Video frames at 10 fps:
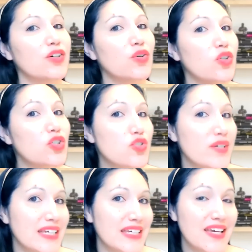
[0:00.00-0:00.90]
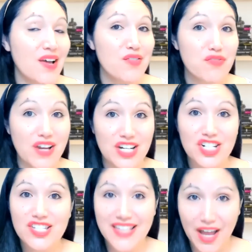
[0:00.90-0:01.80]
called Tricky
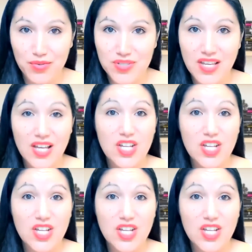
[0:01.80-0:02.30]
French Sounds.